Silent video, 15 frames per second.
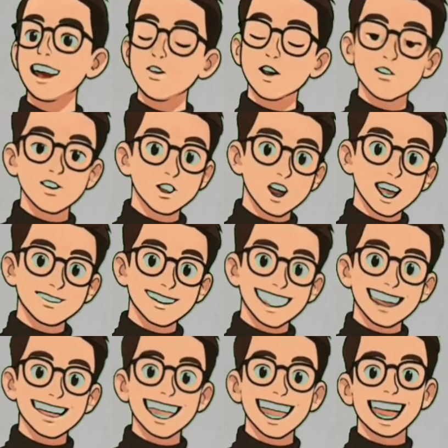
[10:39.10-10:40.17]
Loudness
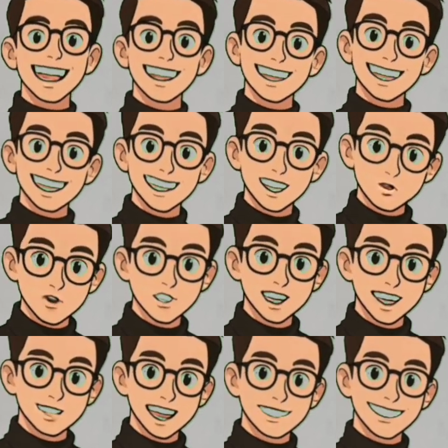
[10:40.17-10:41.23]
is the interpretation your
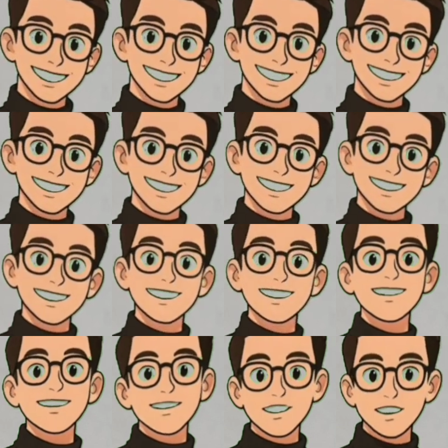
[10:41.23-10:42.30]
hearing gives to the
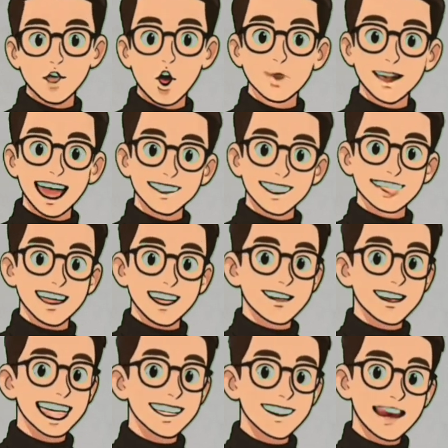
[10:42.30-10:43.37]
intensity of
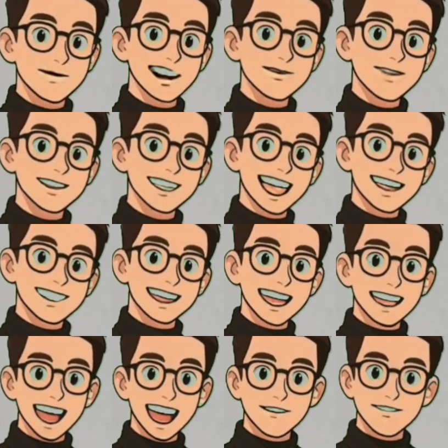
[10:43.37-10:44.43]
the wave.
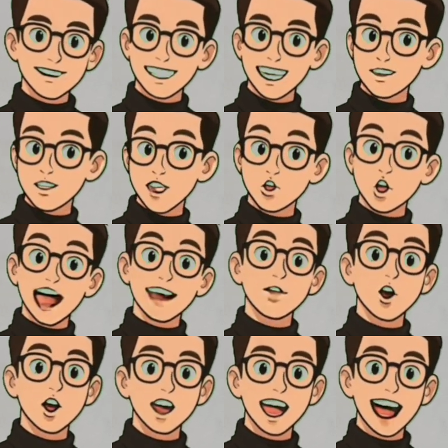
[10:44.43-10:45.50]
Sound
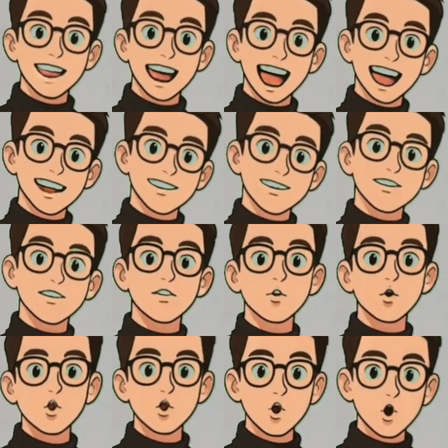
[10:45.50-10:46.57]
intensity, IS,
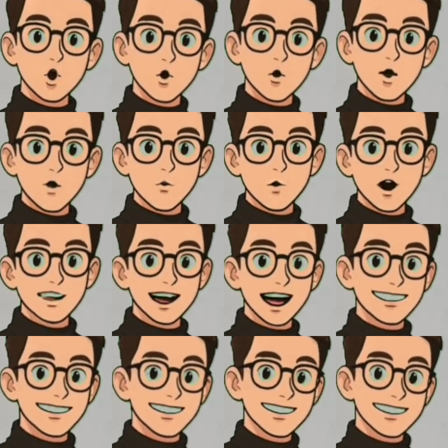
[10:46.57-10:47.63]
is the amount of
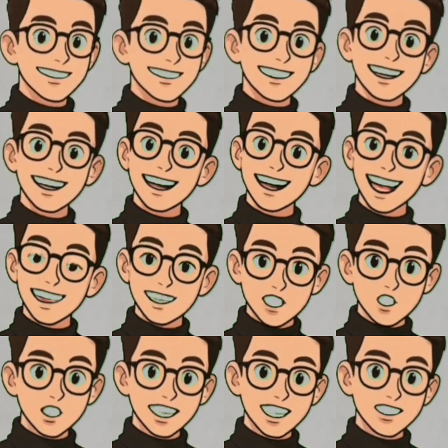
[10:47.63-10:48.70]
power transported
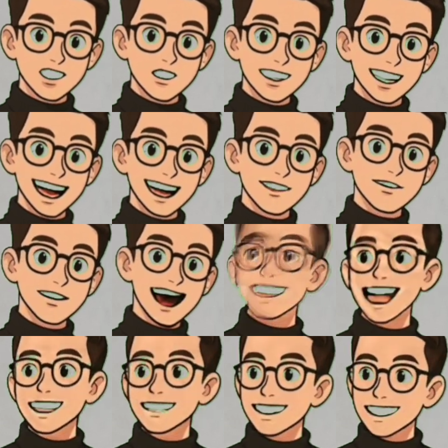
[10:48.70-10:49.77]
by the wave per
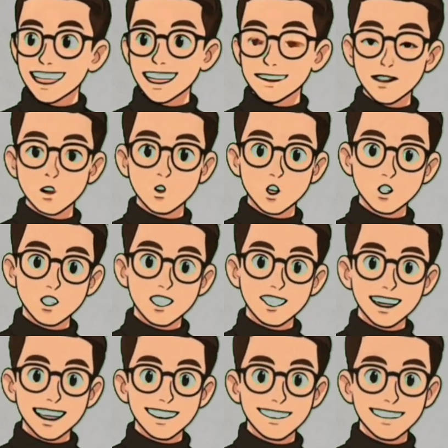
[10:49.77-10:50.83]
unit area
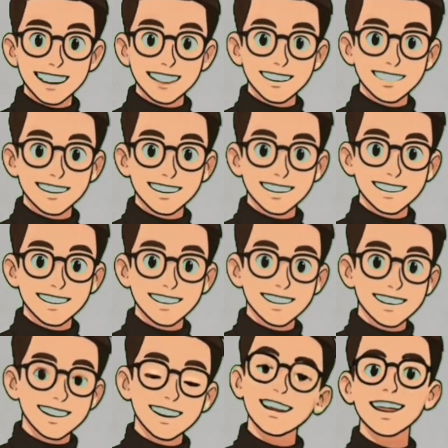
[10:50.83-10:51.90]
and is measured in
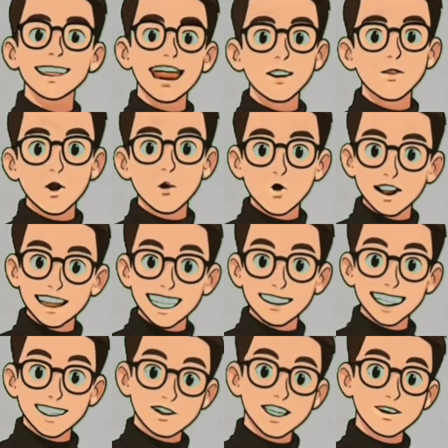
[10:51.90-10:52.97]
watts per square
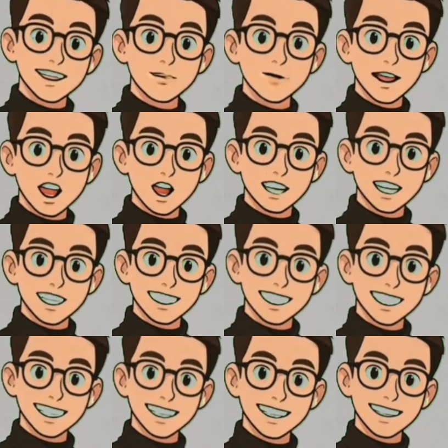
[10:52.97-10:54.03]
meter,
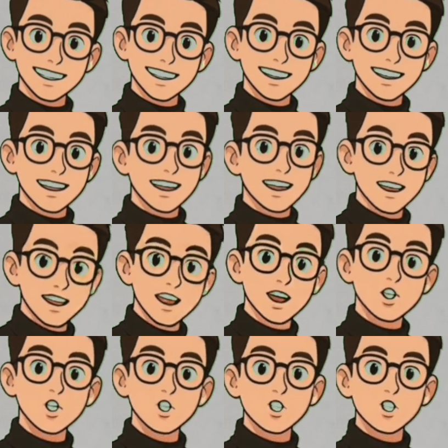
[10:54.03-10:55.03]
W per square meter.